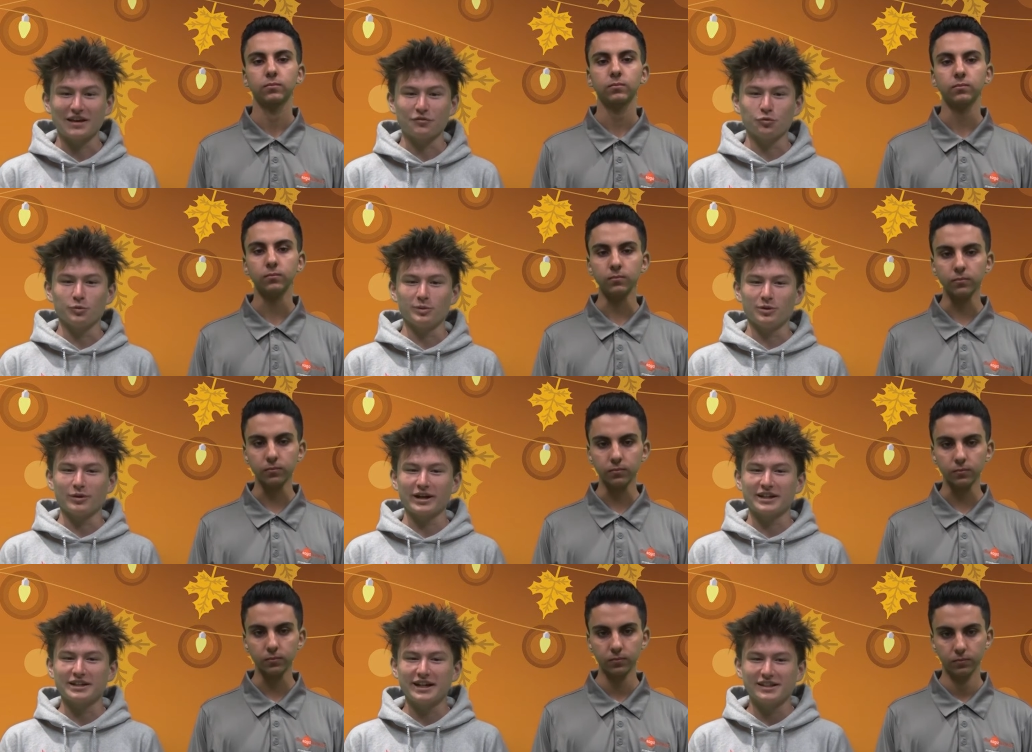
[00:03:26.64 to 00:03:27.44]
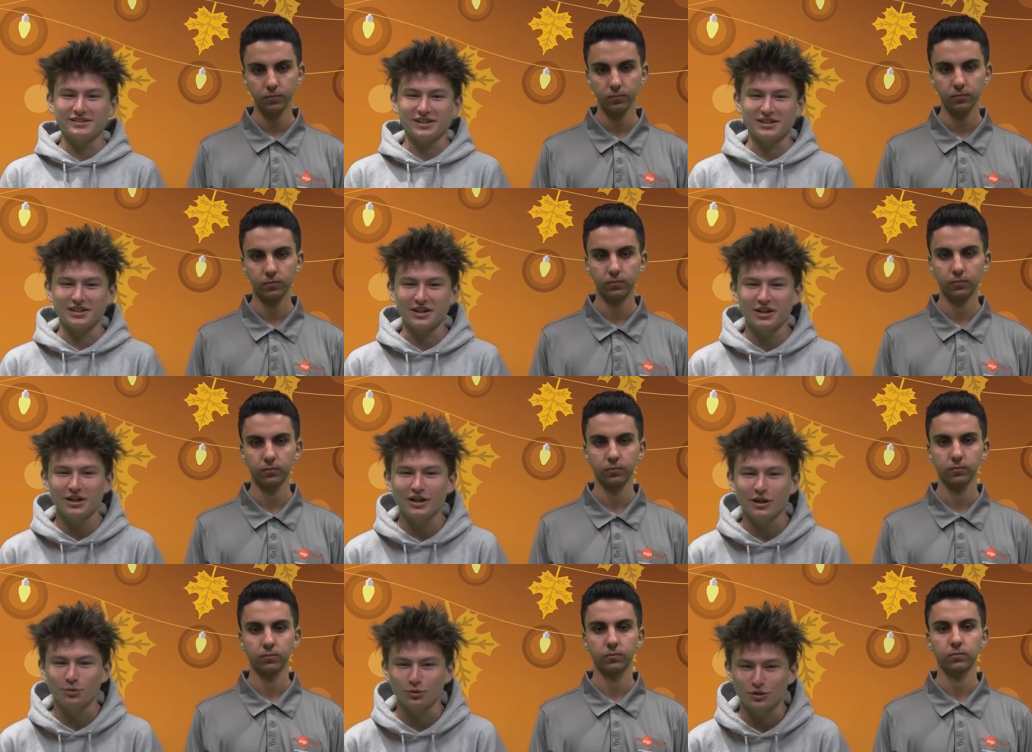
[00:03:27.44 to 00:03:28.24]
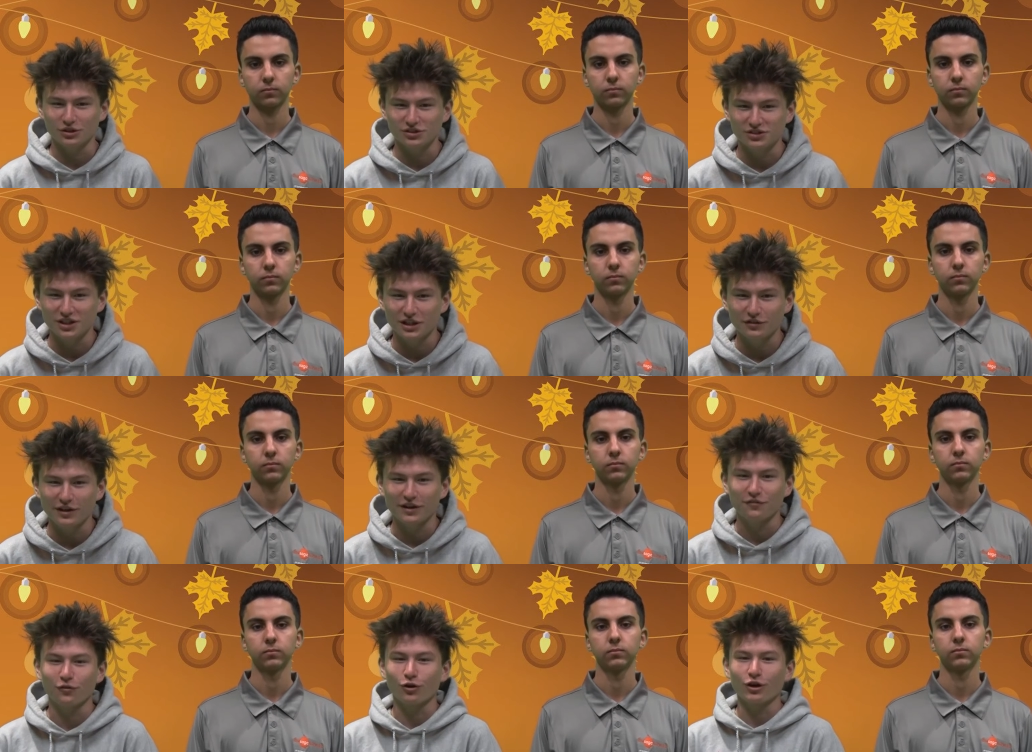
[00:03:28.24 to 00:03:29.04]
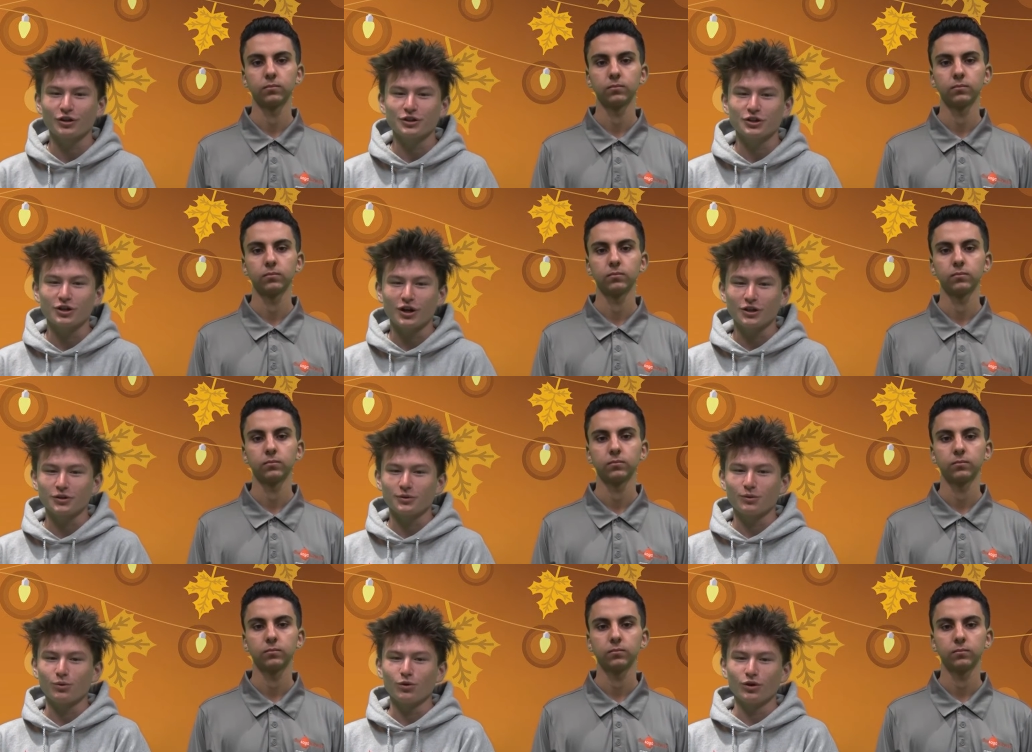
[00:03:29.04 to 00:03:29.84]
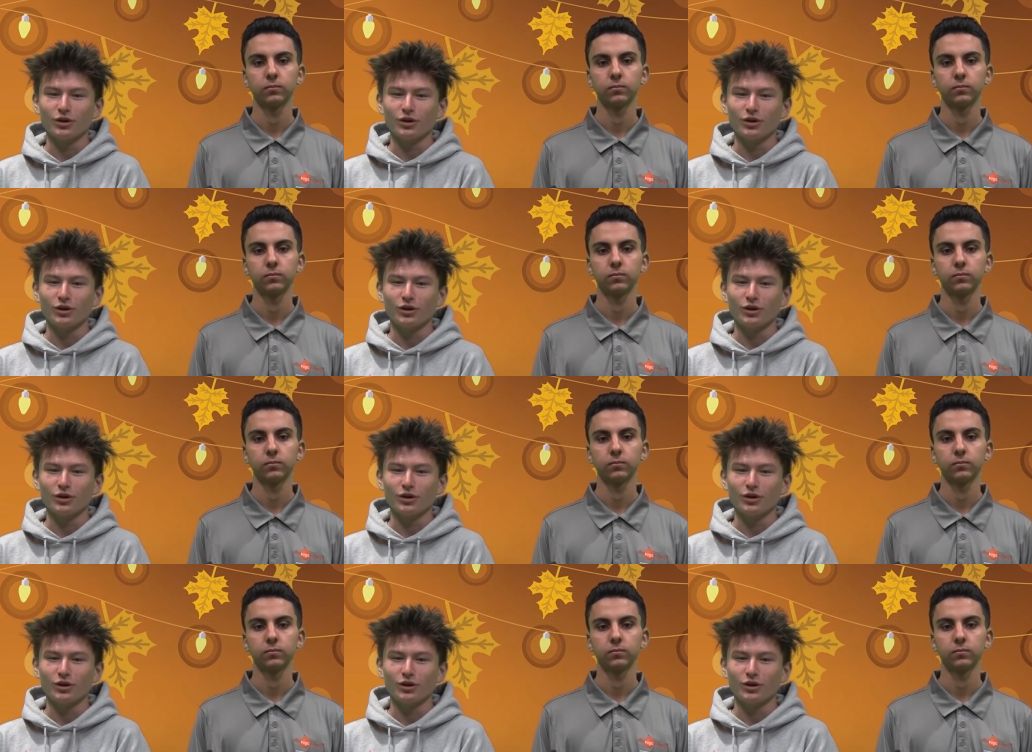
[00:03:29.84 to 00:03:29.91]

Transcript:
Speaker 1: Kevin will be recognized at dinner and will receive a $400